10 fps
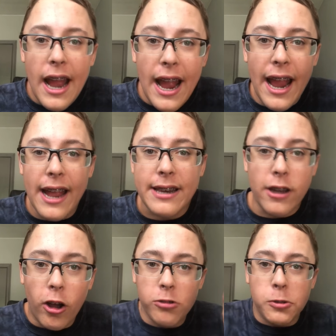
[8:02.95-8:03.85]
and
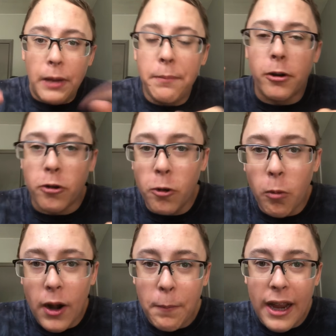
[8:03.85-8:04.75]
also, people who
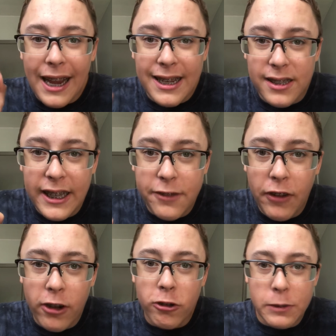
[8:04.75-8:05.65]
want to buy X lease
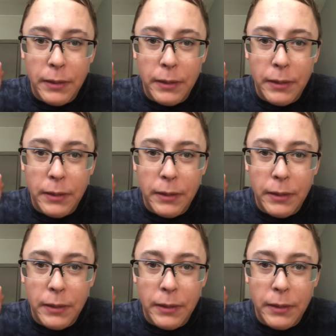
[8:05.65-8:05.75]
vehicles,